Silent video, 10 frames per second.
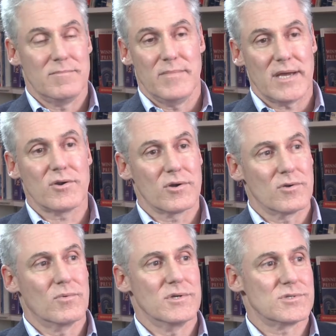met
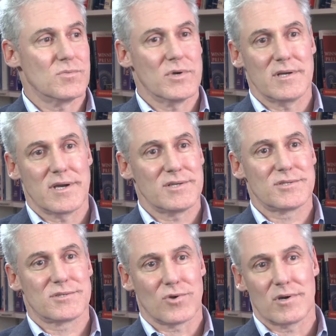her was when I
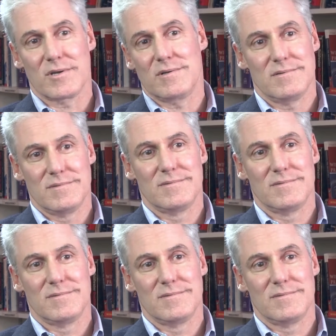started,